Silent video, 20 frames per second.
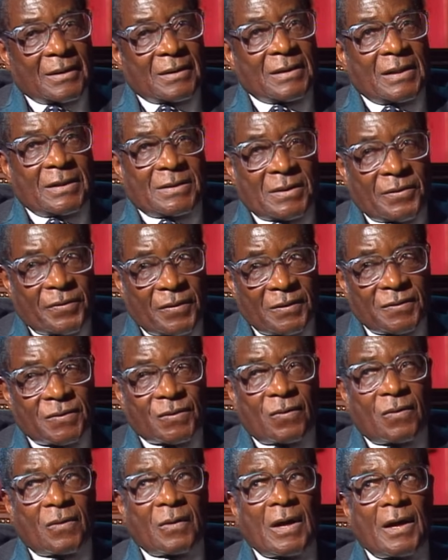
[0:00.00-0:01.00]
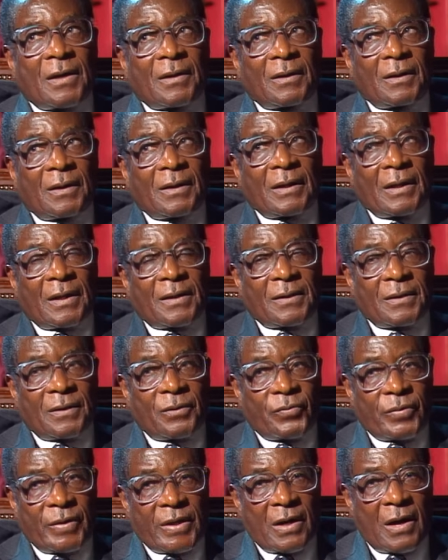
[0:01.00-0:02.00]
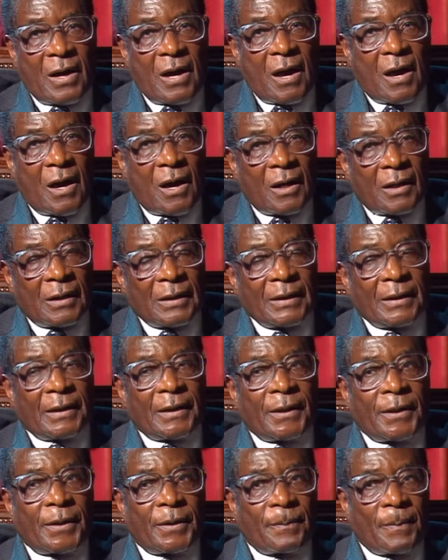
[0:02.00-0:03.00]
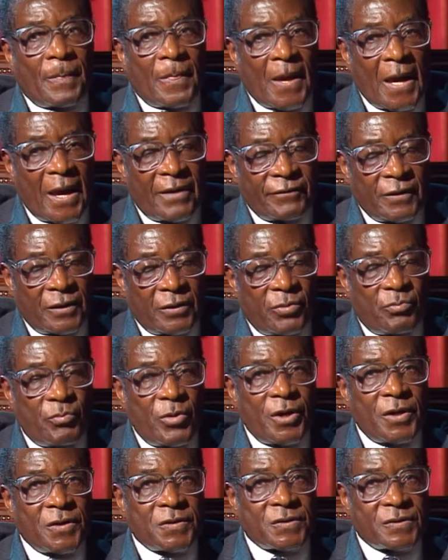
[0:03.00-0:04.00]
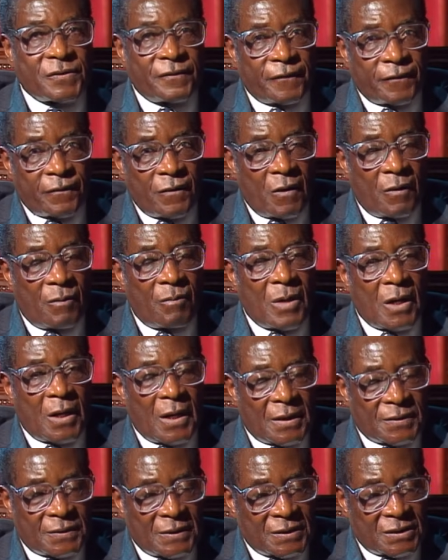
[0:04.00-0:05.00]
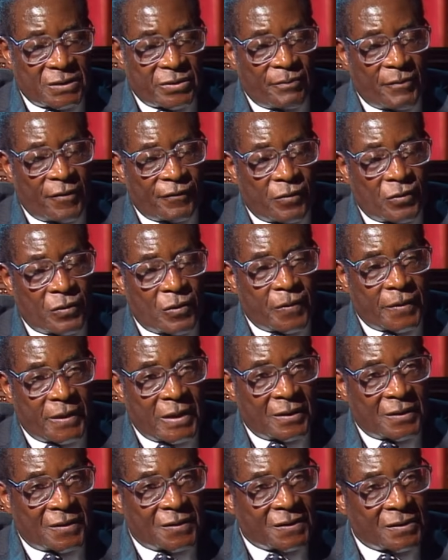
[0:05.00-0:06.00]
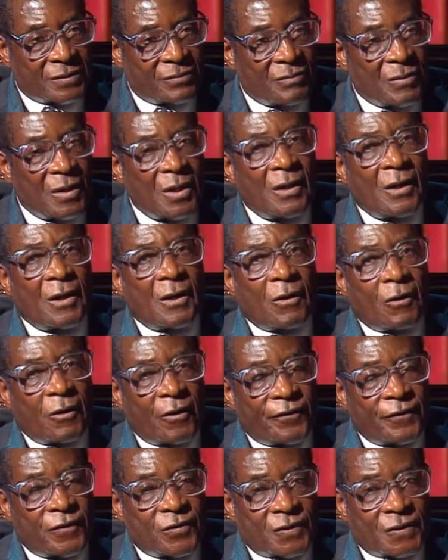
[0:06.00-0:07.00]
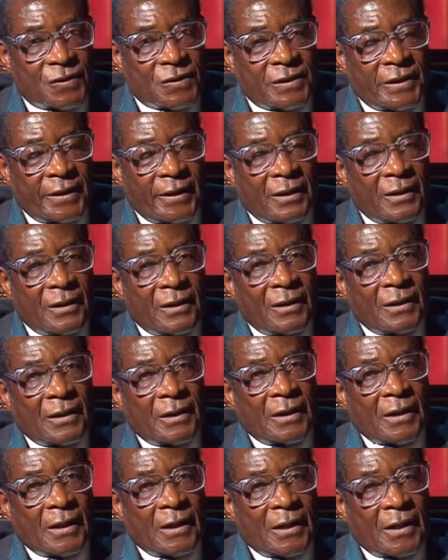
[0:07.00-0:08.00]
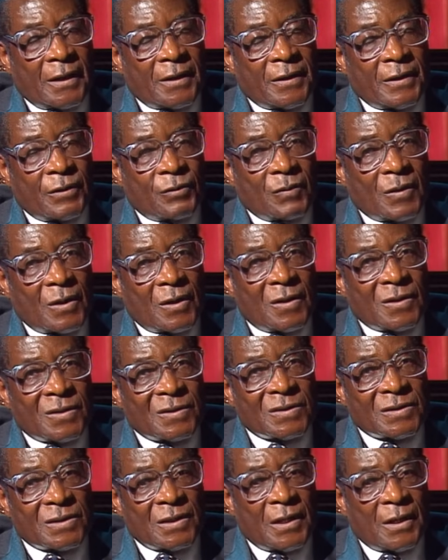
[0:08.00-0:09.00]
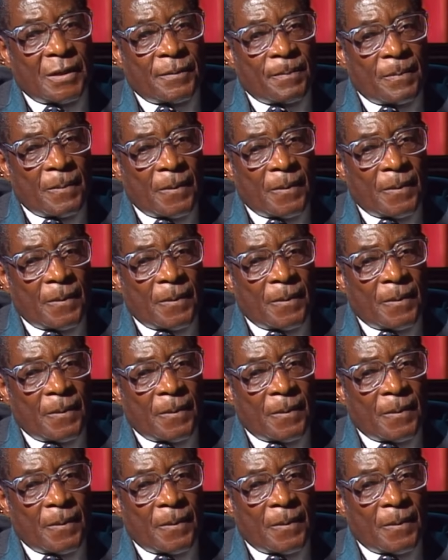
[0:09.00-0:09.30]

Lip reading: Yes, I think so. I think we are. Having emerged from a system of colonialism, obviously, there was a